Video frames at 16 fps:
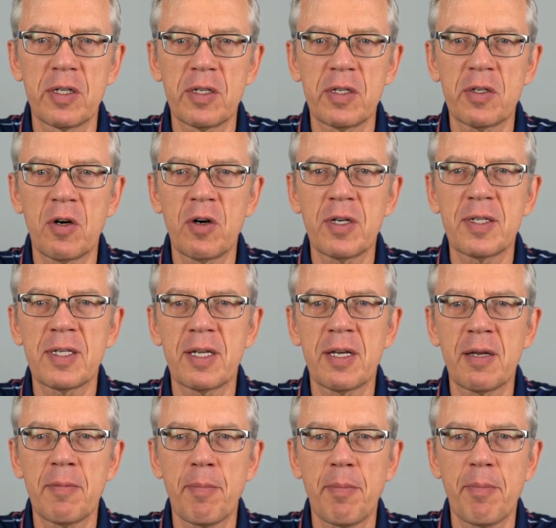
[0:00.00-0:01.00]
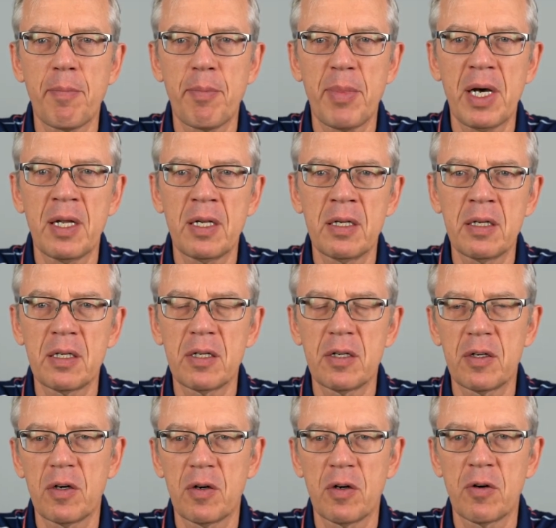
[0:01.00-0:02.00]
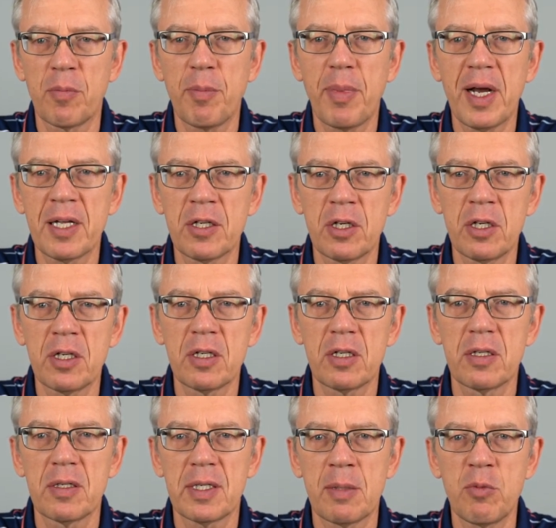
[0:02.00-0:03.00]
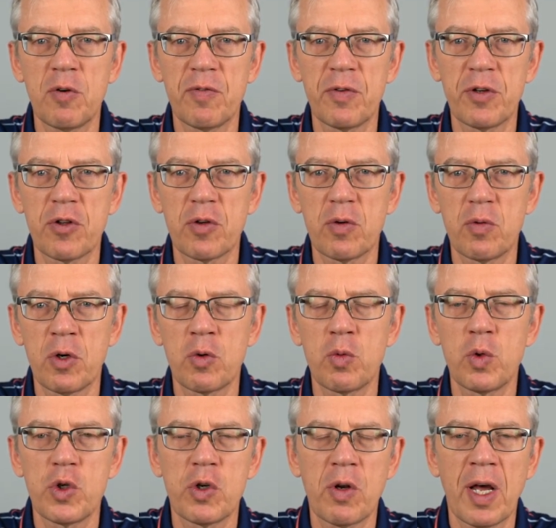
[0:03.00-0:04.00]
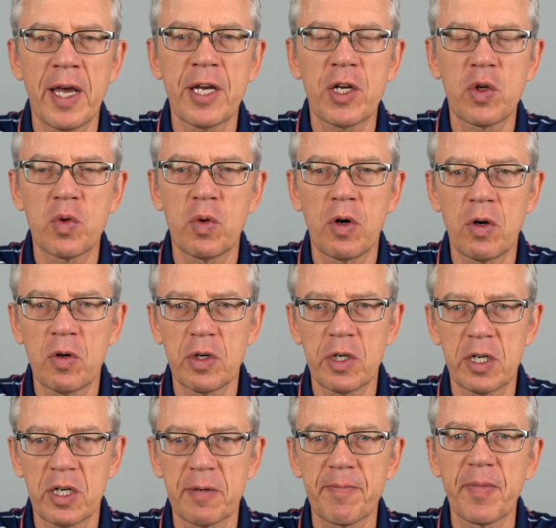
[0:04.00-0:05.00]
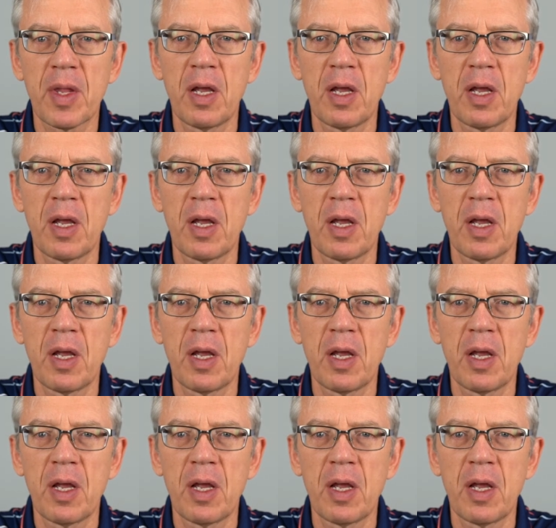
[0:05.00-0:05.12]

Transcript: Co chce pan or pani zamówić? What would you like to order?